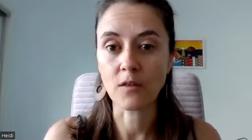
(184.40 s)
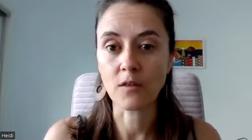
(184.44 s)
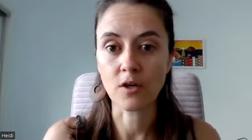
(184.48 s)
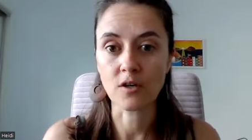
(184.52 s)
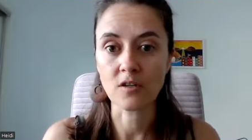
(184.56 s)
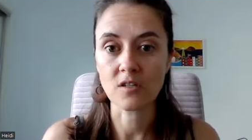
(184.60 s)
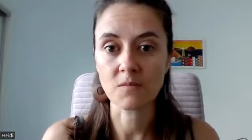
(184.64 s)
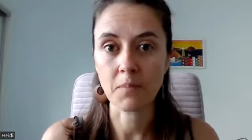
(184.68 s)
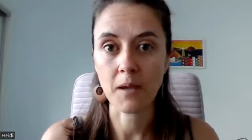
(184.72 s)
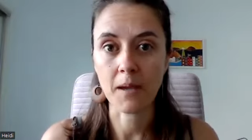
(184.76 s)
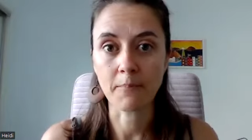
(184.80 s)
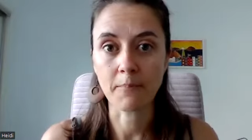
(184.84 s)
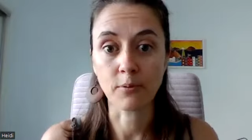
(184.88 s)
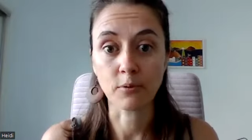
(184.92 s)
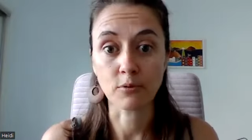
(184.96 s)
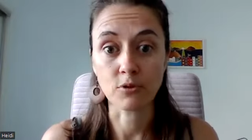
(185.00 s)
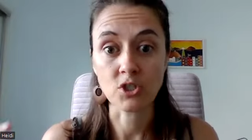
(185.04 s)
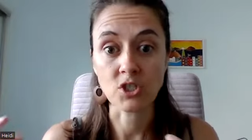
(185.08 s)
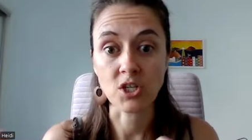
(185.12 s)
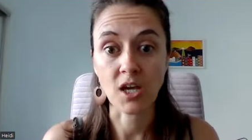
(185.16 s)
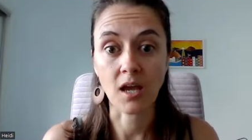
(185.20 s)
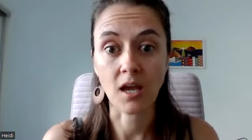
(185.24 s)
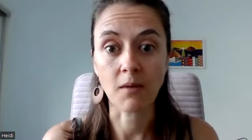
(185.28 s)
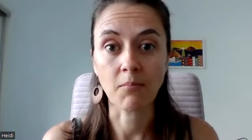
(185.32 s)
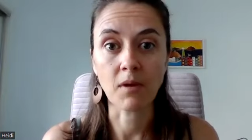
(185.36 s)
need those people
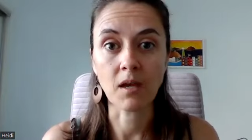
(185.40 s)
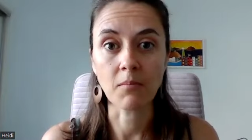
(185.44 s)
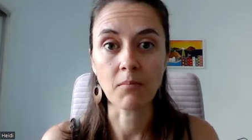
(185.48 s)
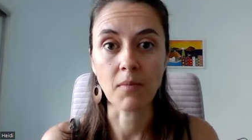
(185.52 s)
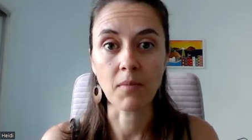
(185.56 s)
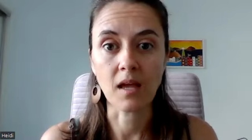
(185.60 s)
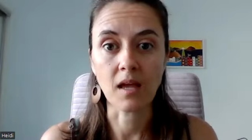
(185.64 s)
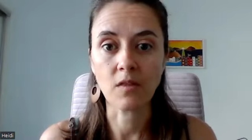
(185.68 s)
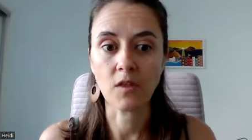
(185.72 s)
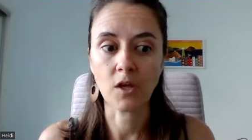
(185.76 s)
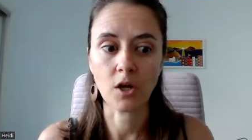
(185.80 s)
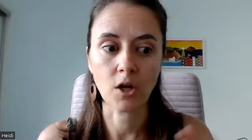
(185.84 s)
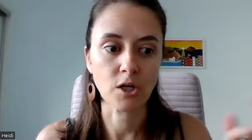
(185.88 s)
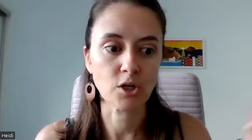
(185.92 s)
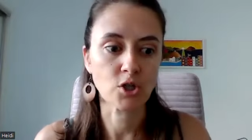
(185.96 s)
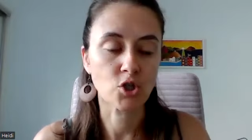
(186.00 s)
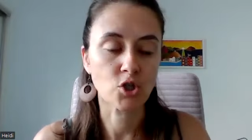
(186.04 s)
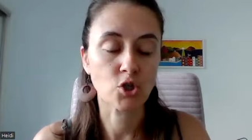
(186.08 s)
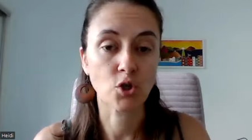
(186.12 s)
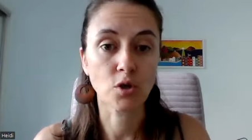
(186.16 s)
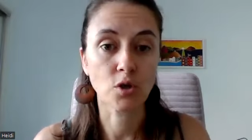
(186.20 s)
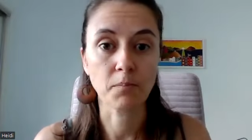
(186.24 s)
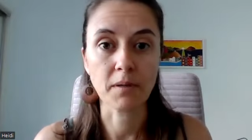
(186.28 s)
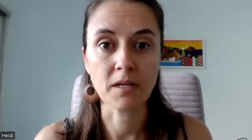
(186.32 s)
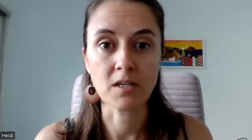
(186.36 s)
shaming me that I
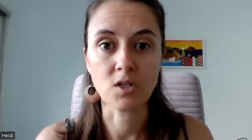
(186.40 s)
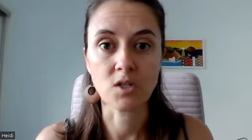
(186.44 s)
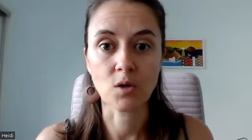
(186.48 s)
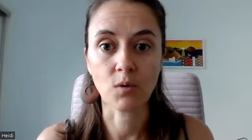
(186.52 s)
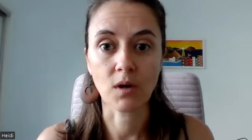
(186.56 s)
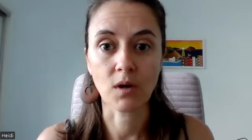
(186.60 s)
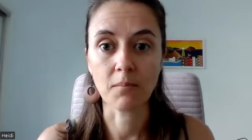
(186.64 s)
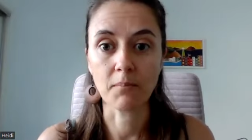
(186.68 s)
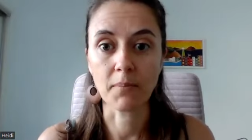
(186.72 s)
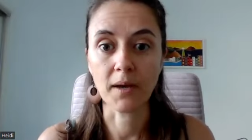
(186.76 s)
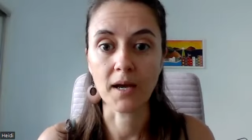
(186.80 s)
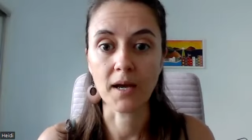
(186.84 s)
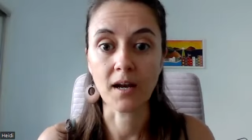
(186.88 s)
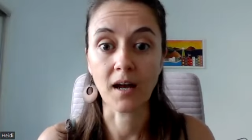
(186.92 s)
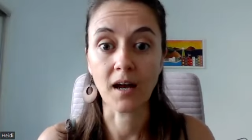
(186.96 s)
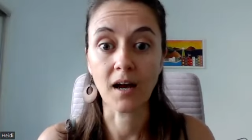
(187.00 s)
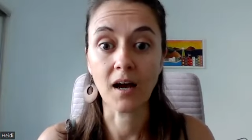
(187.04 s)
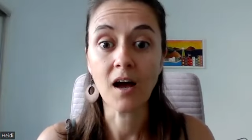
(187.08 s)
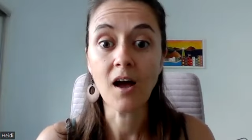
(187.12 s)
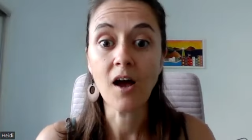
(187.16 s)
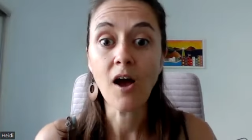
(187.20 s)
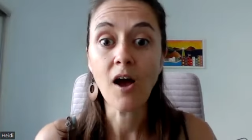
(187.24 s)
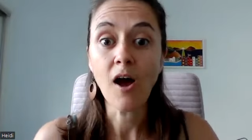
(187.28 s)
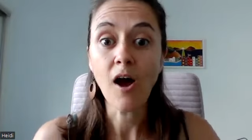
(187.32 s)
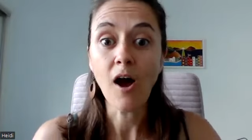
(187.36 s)
should be doing
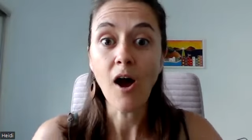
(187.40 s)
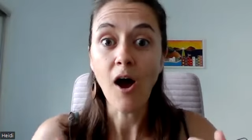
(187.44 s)
better.